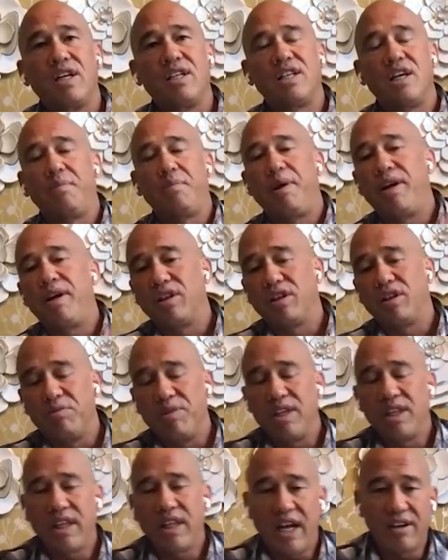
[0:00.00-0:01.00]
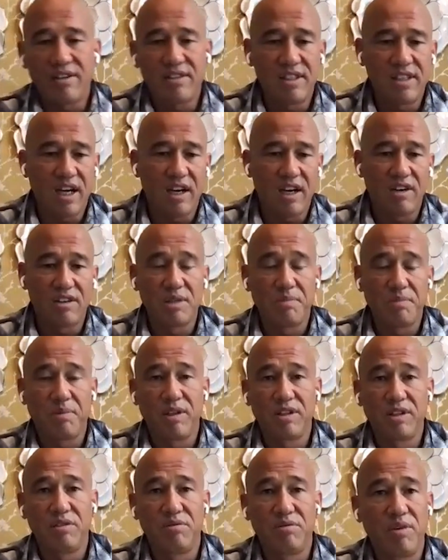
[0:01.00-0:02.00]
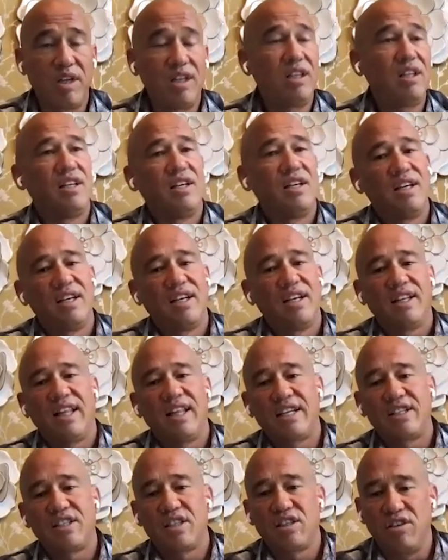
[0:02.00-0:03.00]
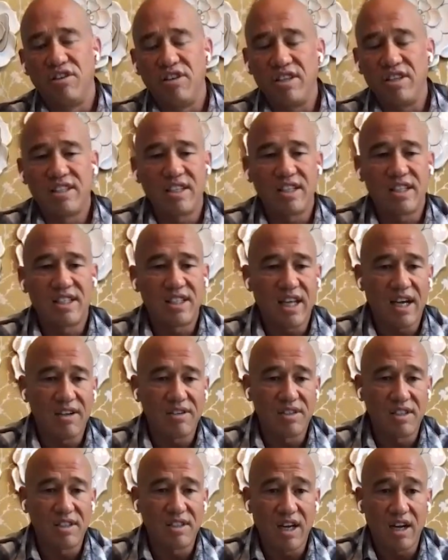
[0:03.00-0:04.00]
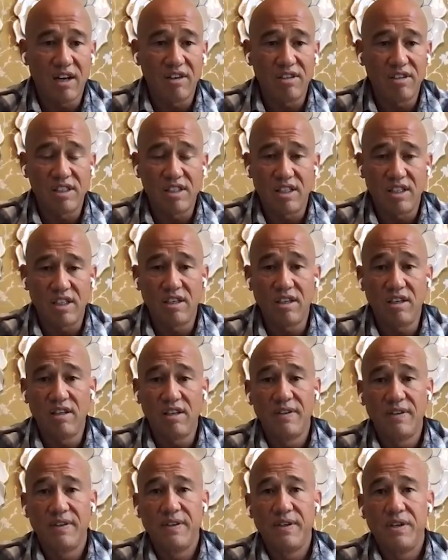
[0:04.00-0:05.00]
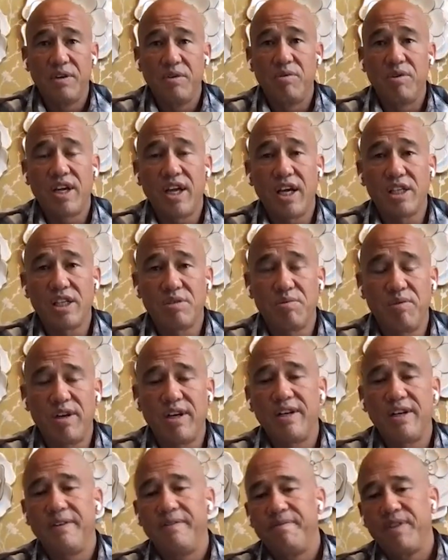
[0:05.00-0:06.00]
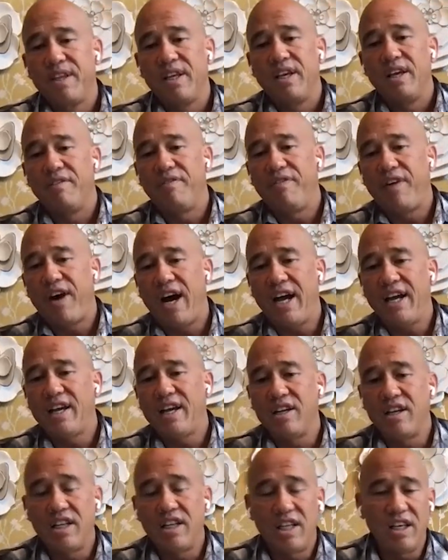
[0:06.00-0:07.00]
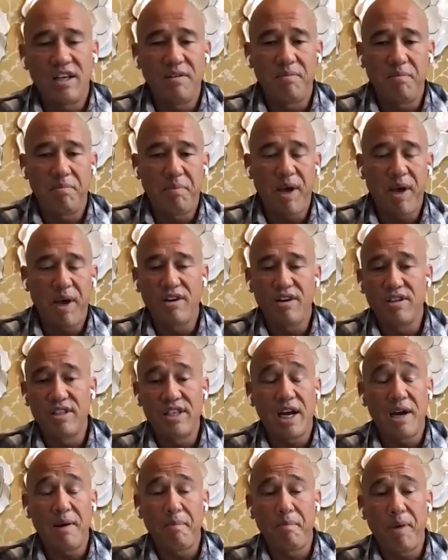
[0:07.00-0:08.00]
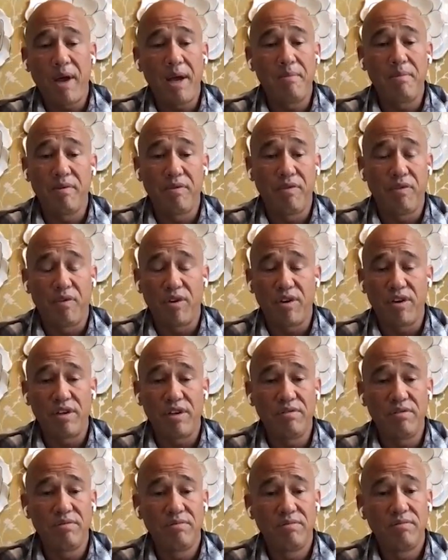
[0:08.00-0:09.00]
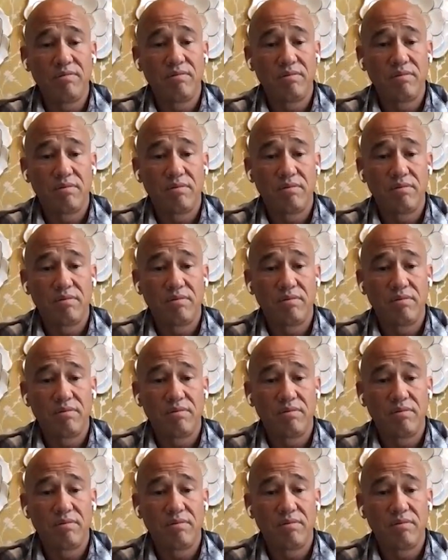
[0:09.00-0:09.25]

Let's say you're paying $3,000 a month in rent. That's $36,000 a year. Well, guess what? If I could pay your down payment for you,